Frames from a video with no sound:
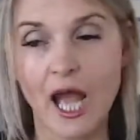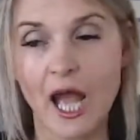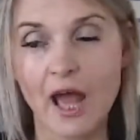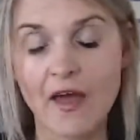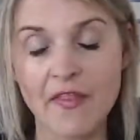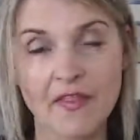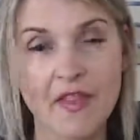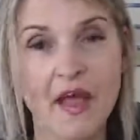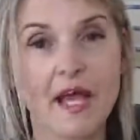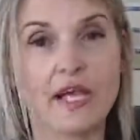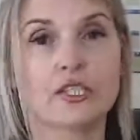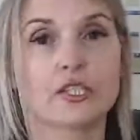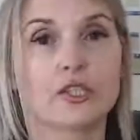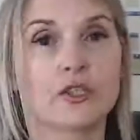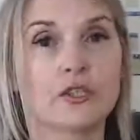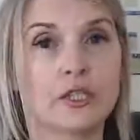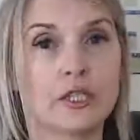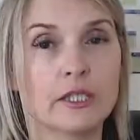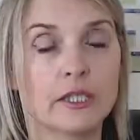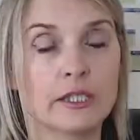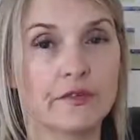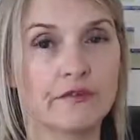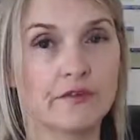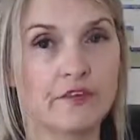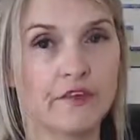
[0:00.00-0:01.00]
And that's going
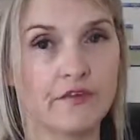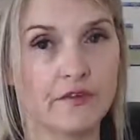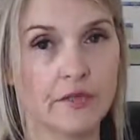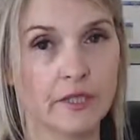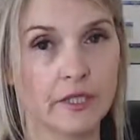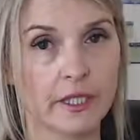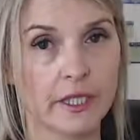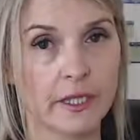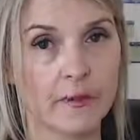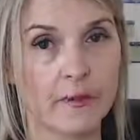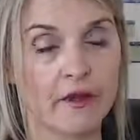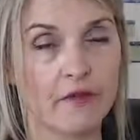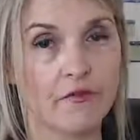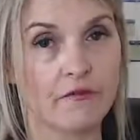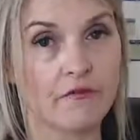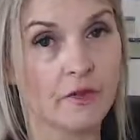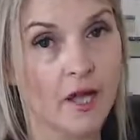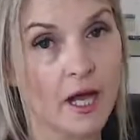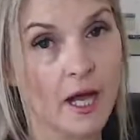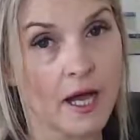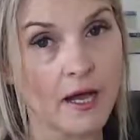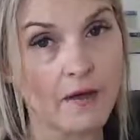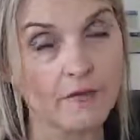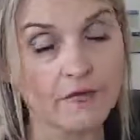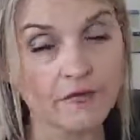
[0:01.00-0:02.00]
to leave you feeling a bit
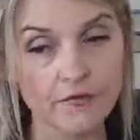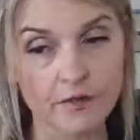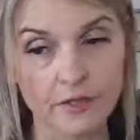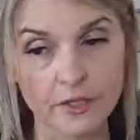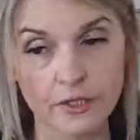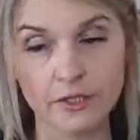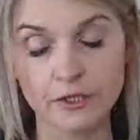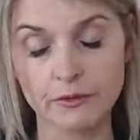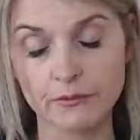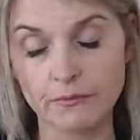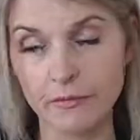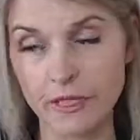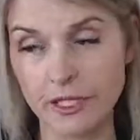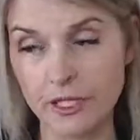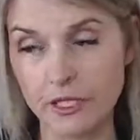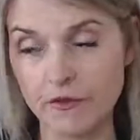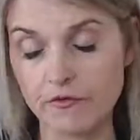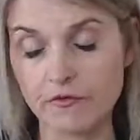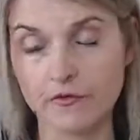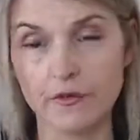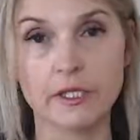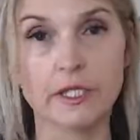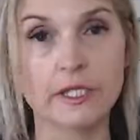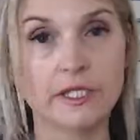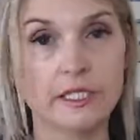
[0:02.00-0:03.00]
flat, making you
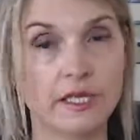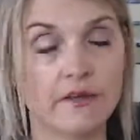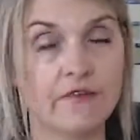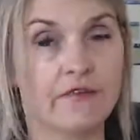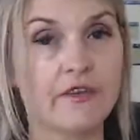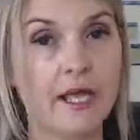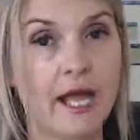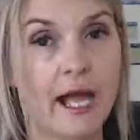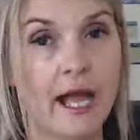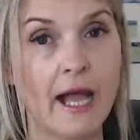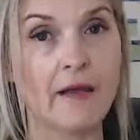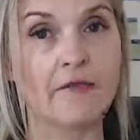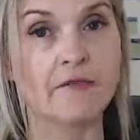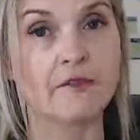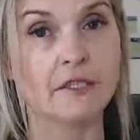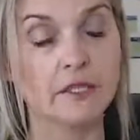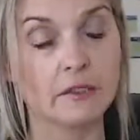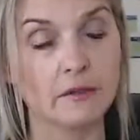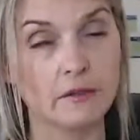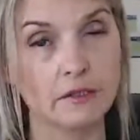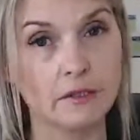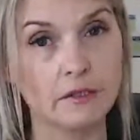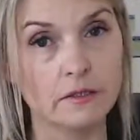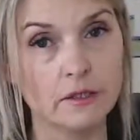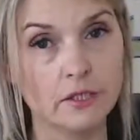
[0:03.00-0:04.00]
feel as if you
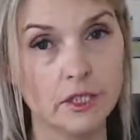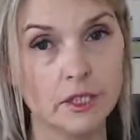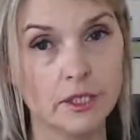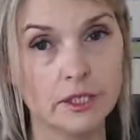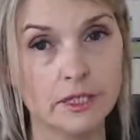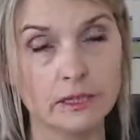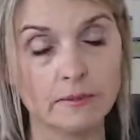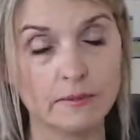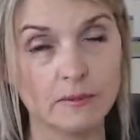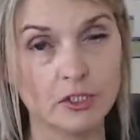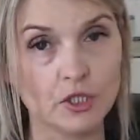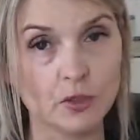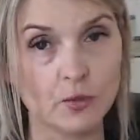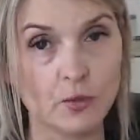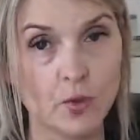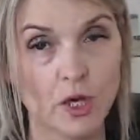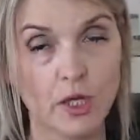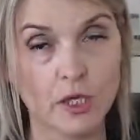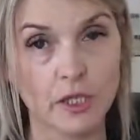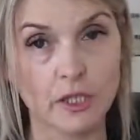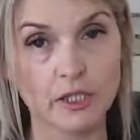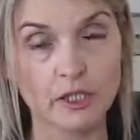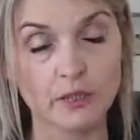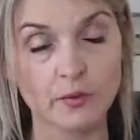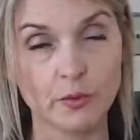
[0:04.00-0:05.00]
haven't done as much
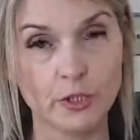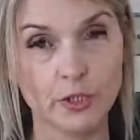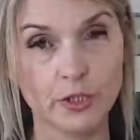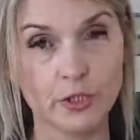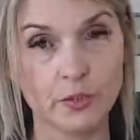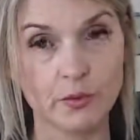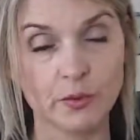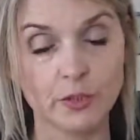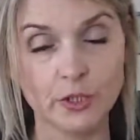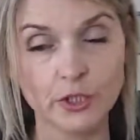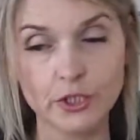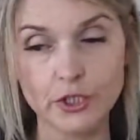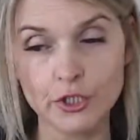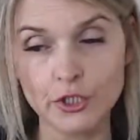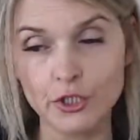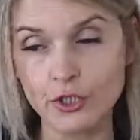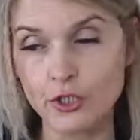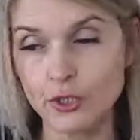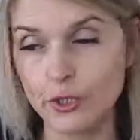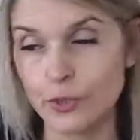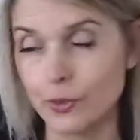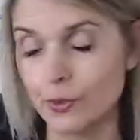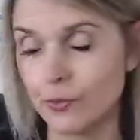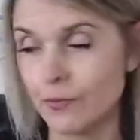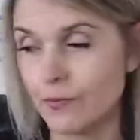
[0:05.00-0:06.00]
work as what you'd wanted to
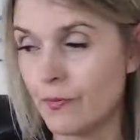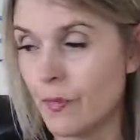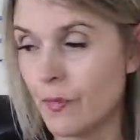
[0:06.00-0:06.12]
do.